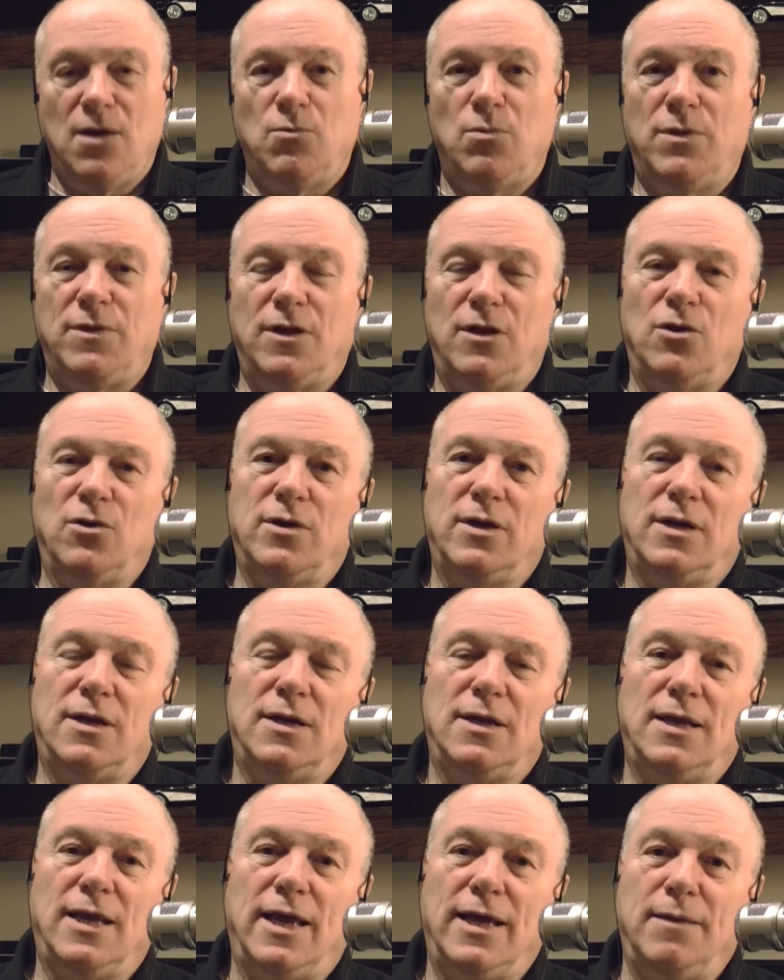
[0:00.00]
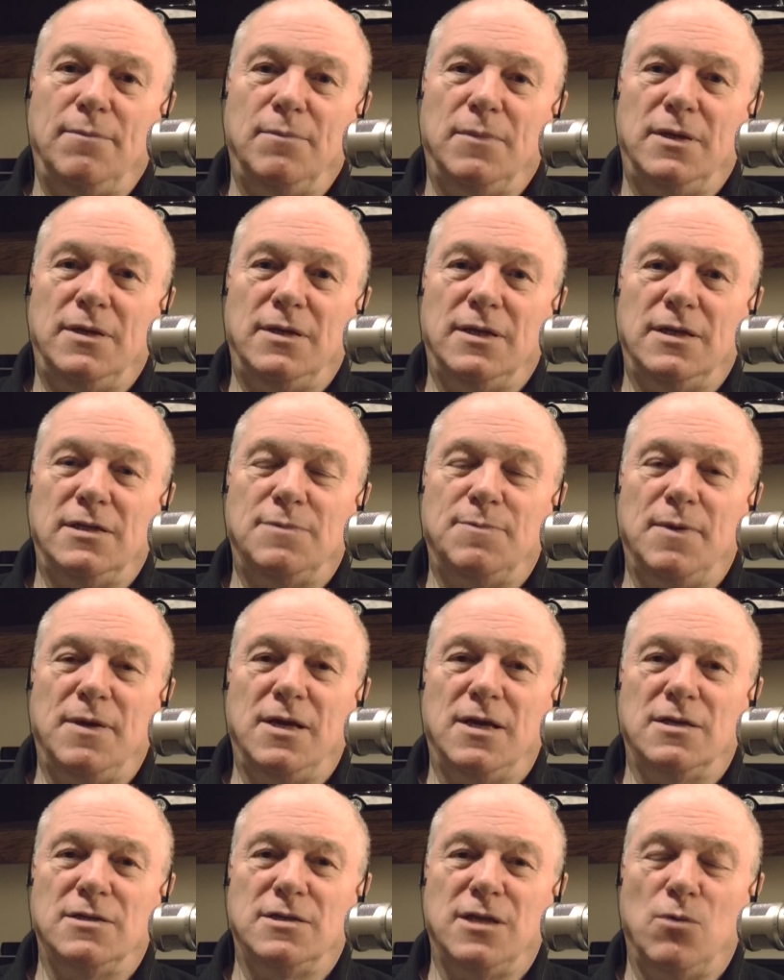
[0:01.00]
When they look at enlightenment, it's
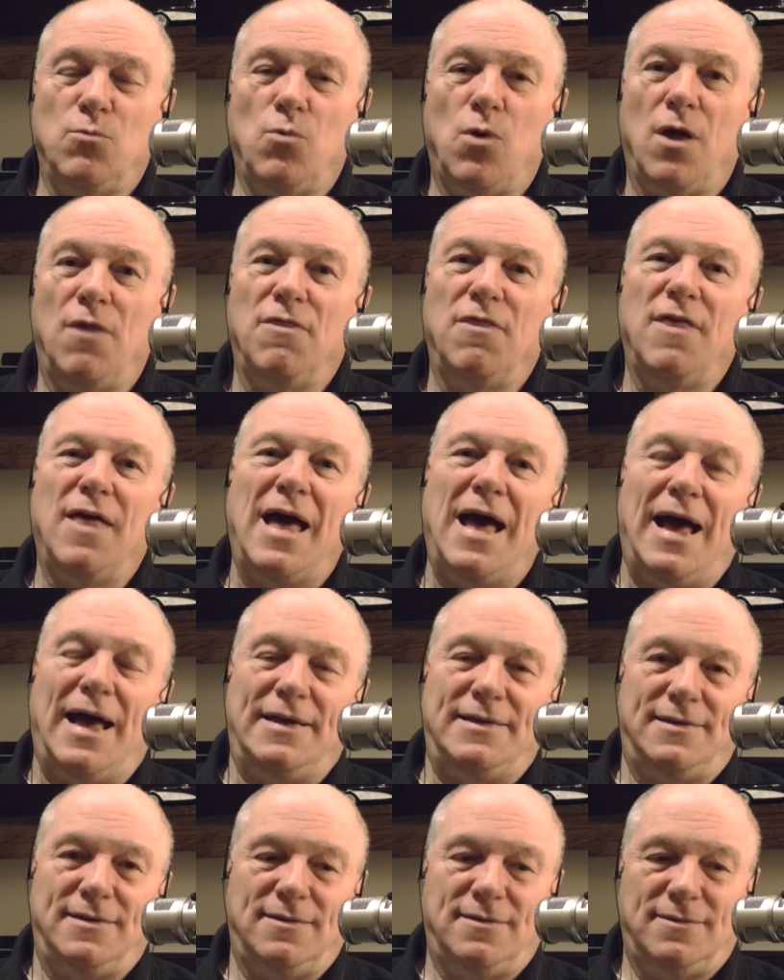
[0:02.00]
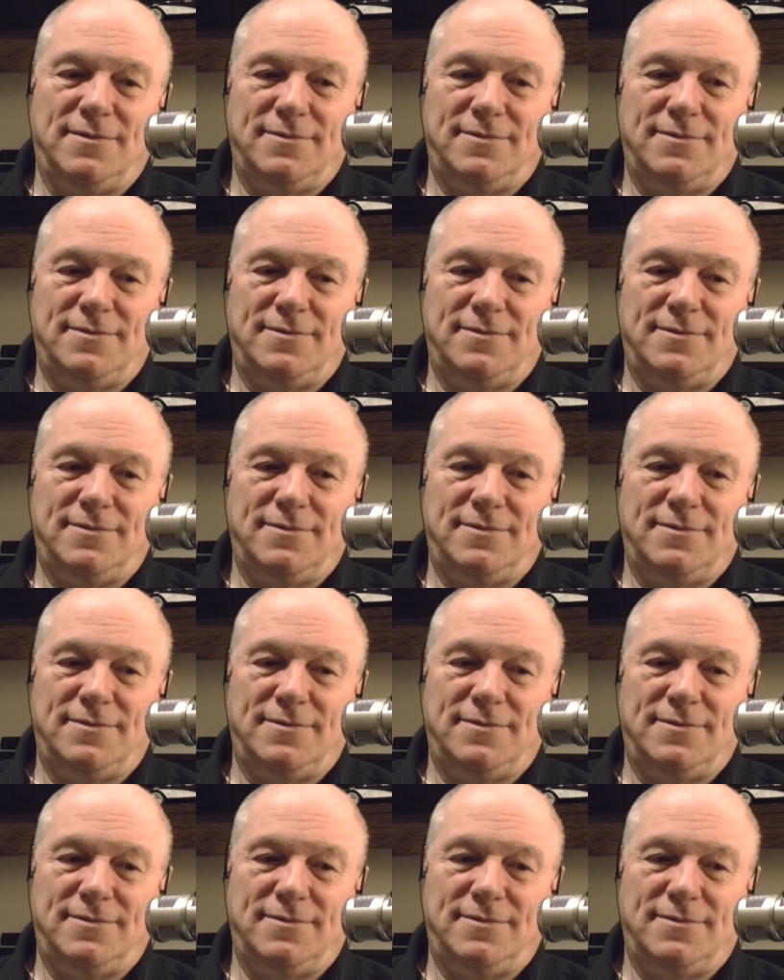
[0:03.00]
because they want that.